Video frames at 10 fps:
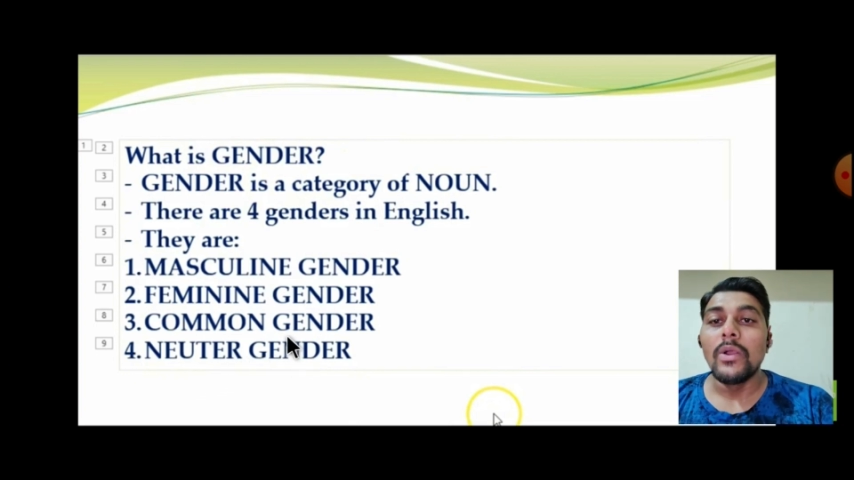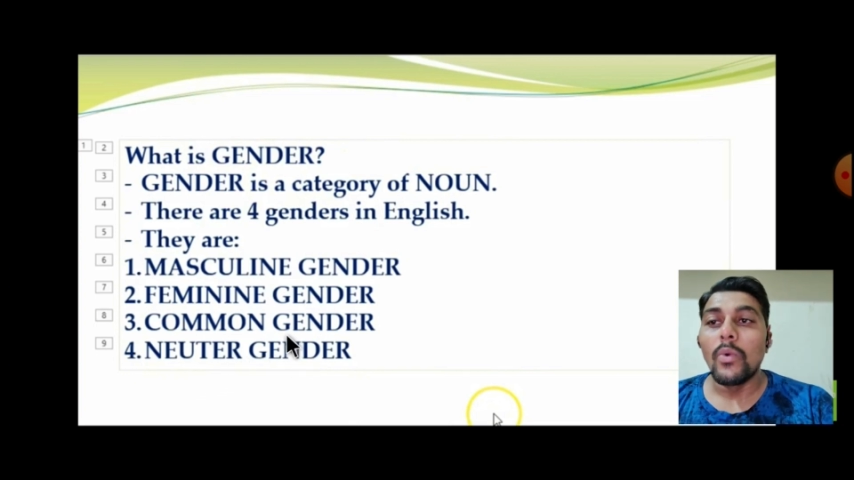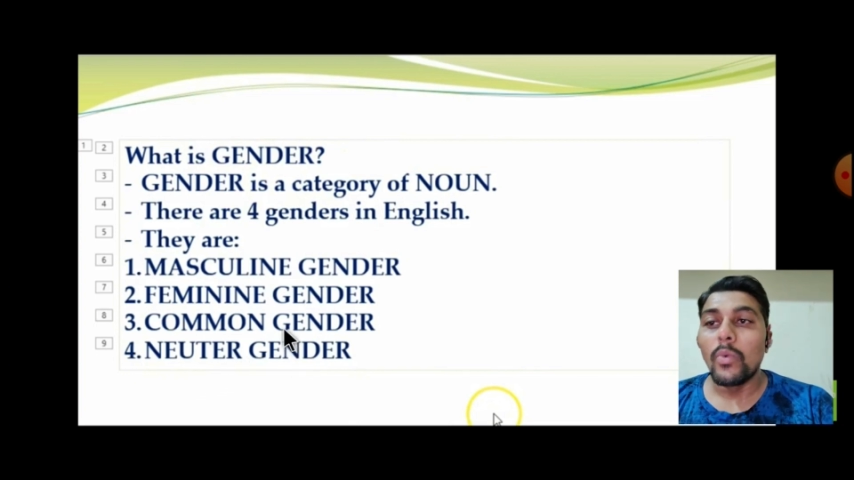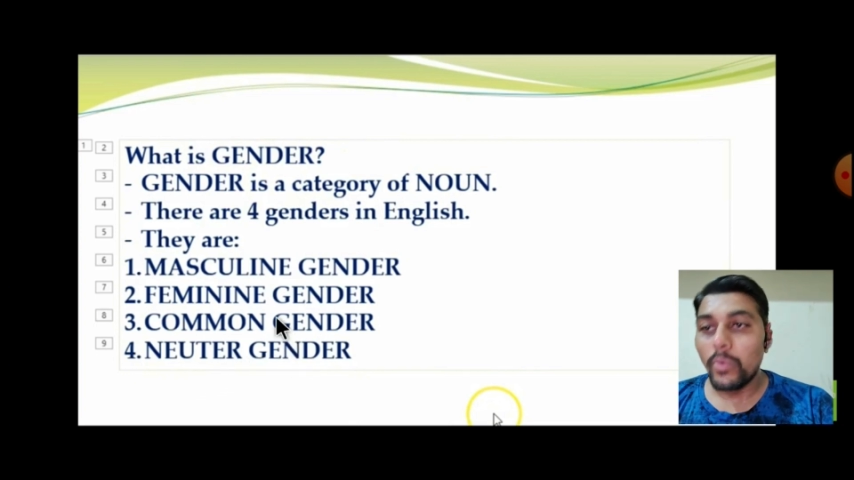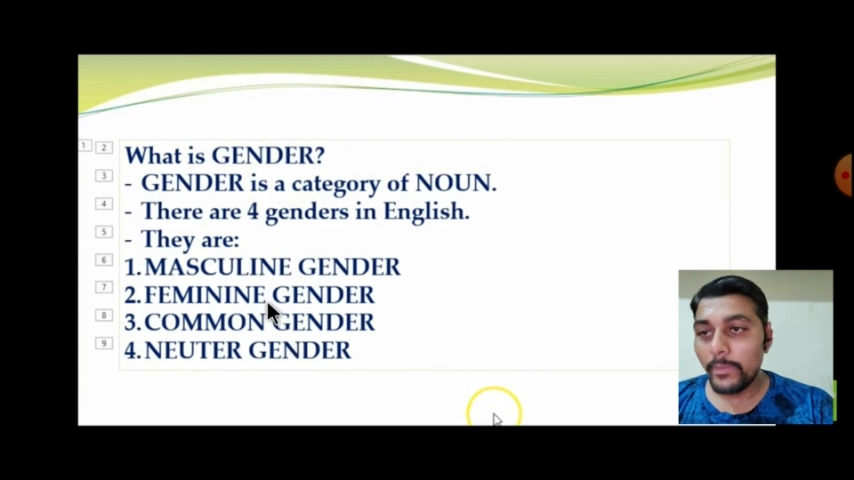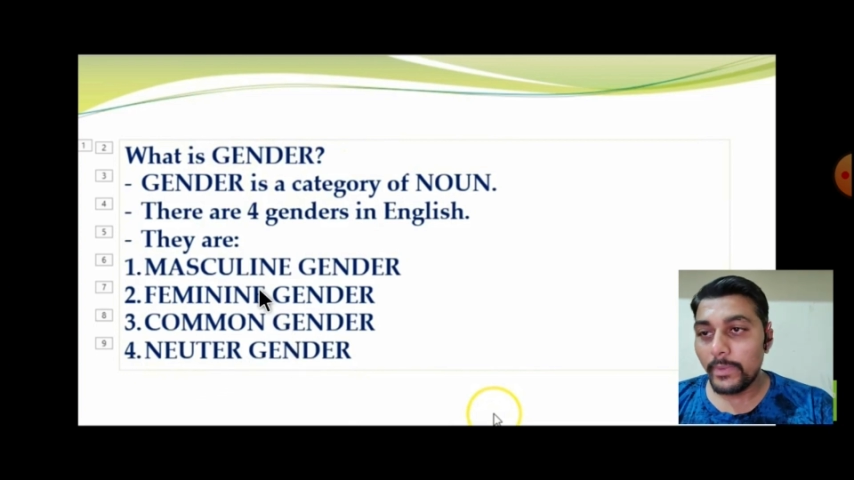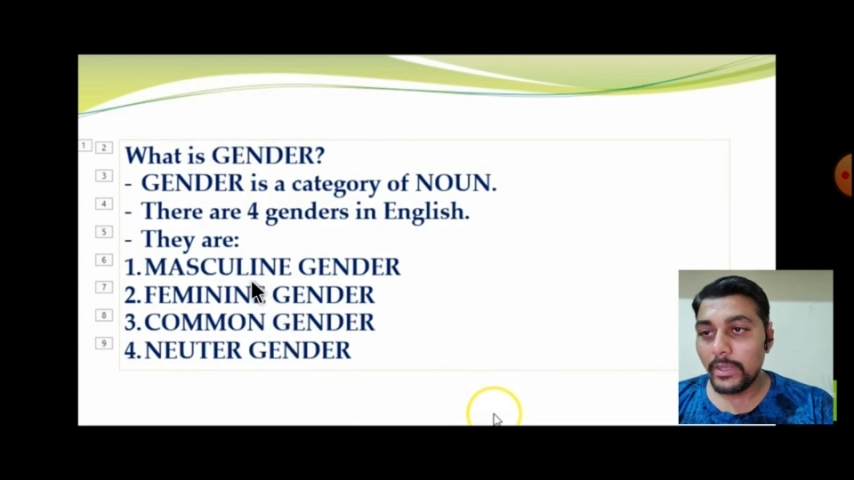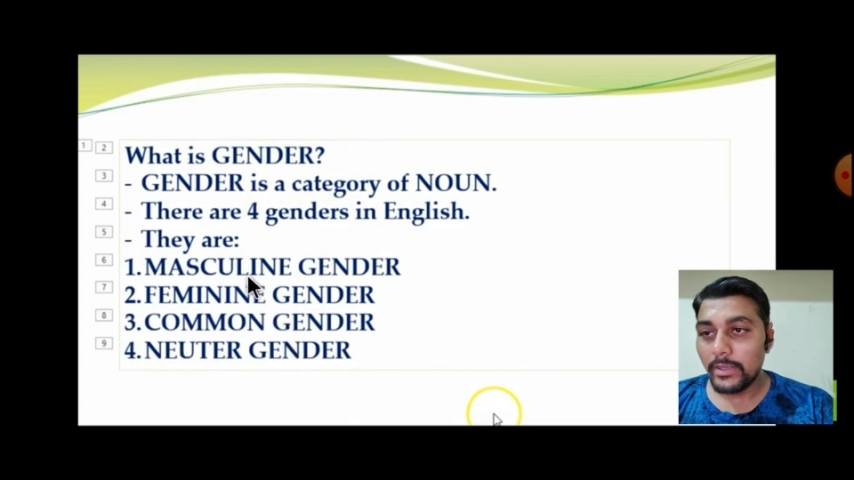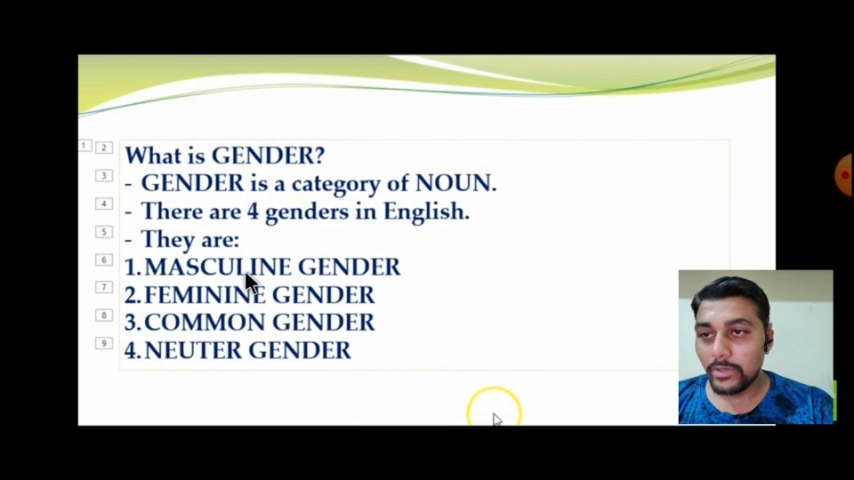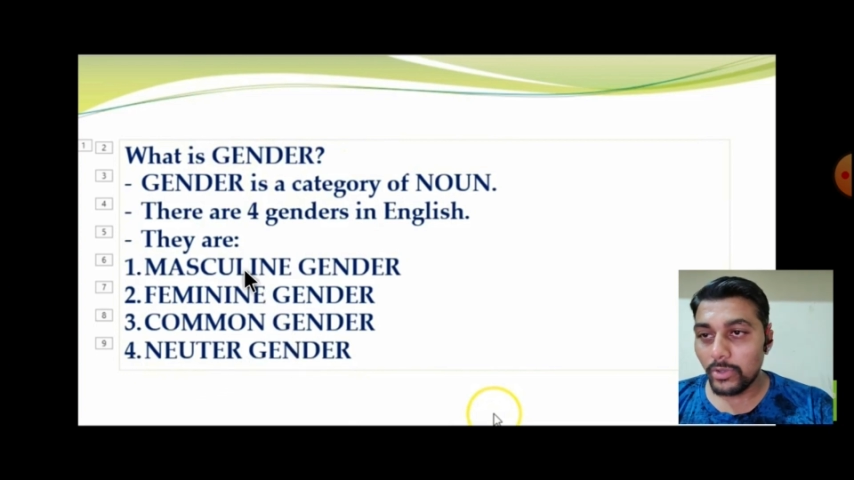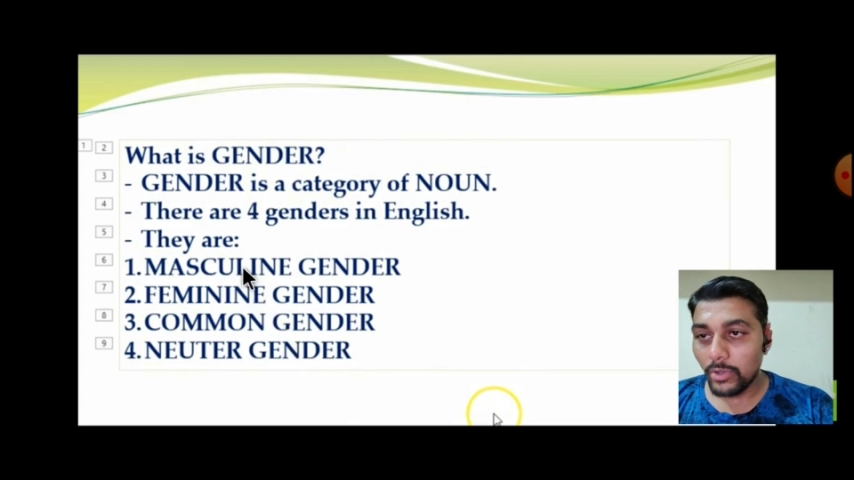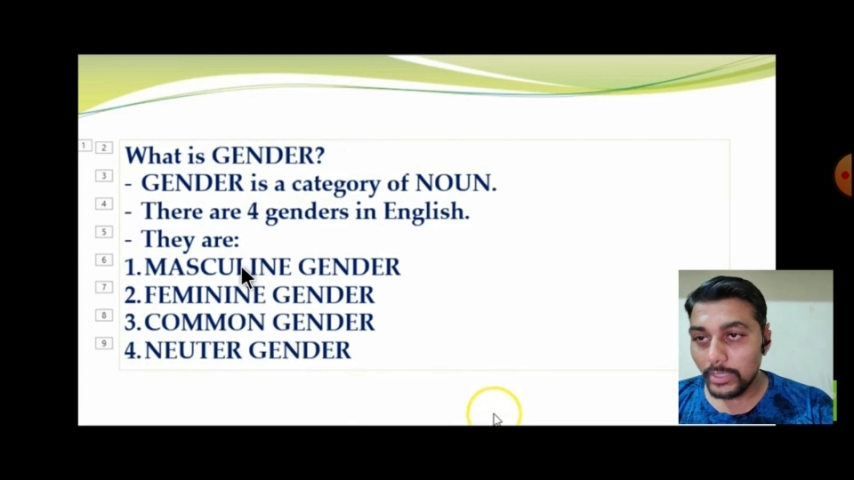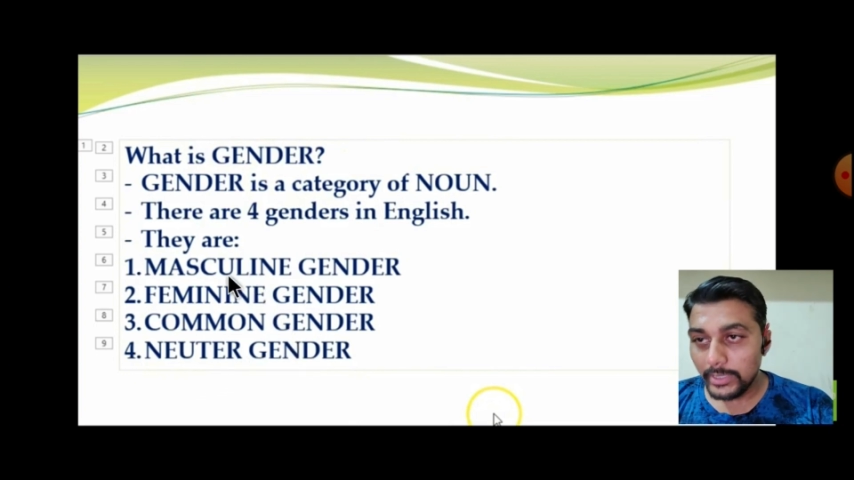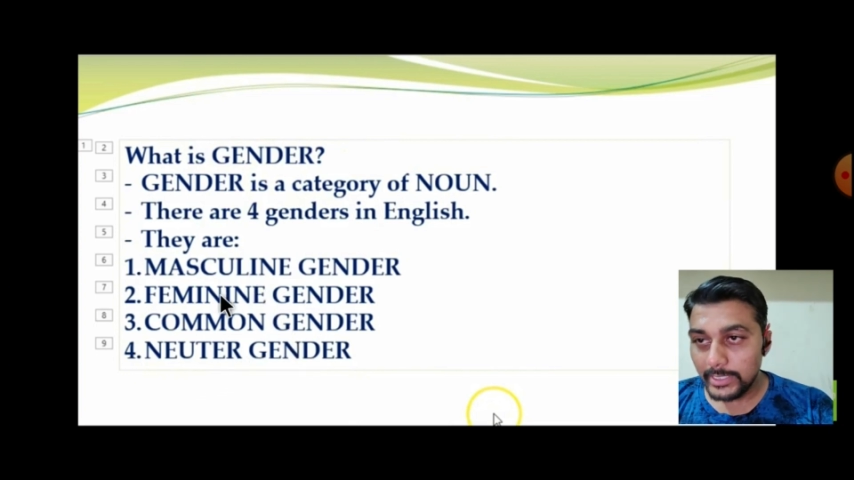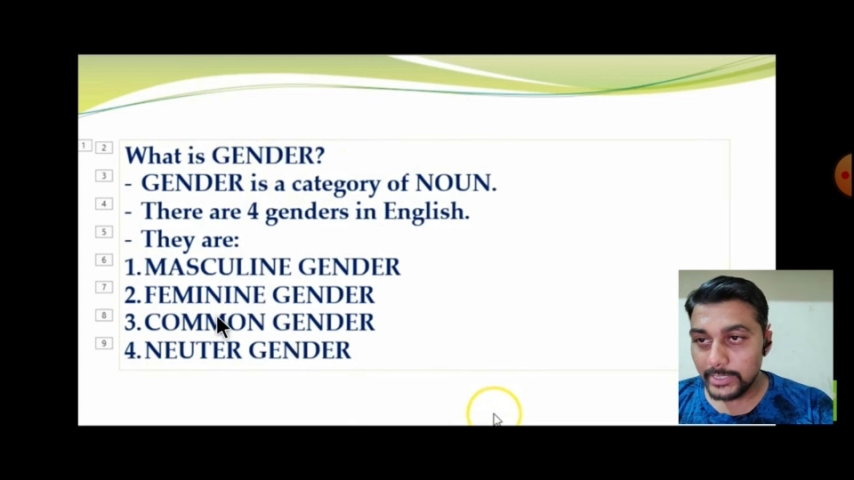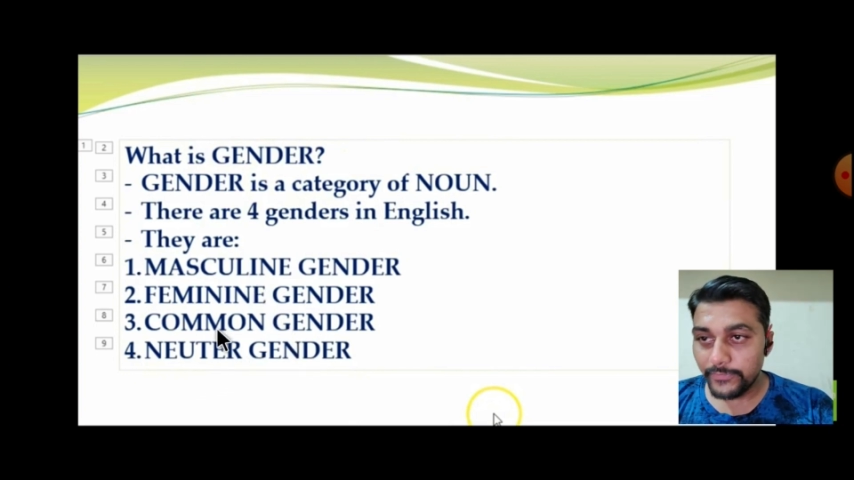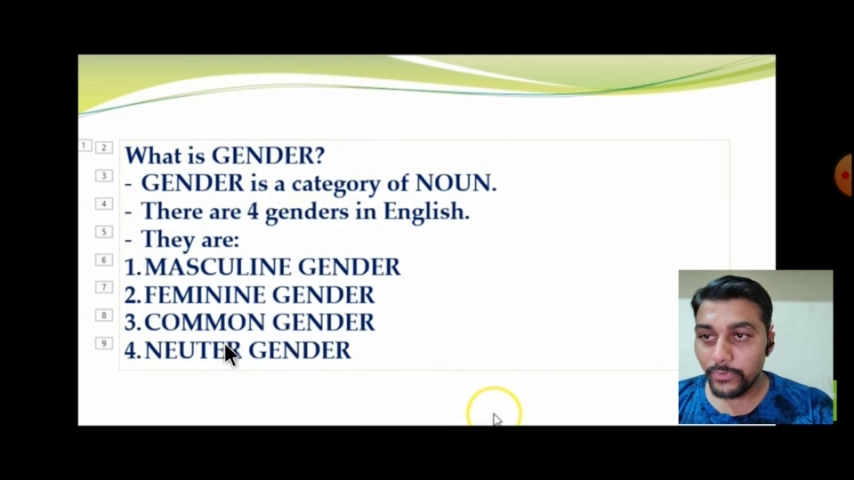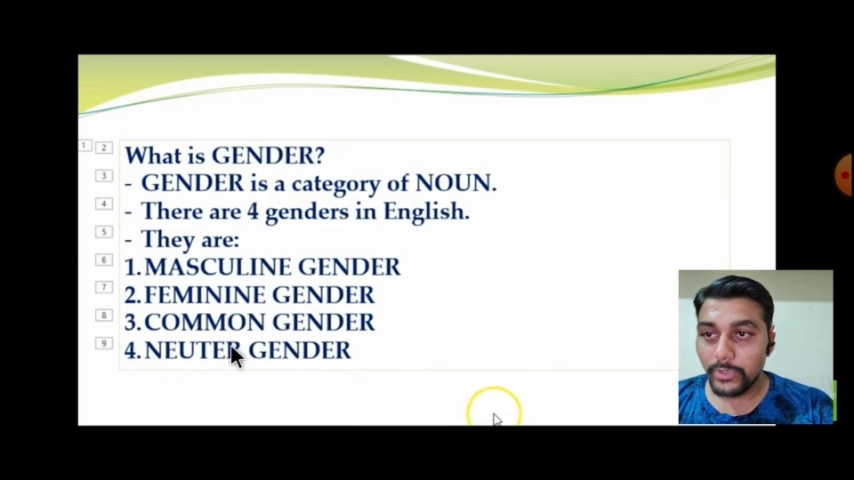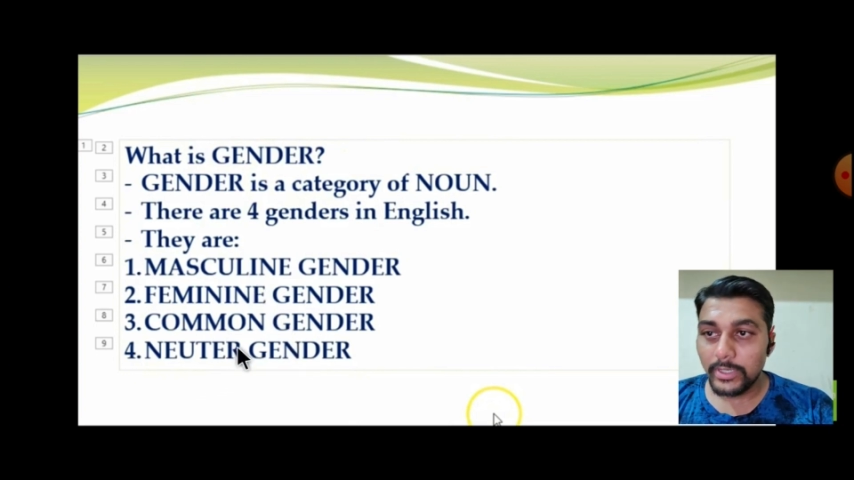We will learn all these 4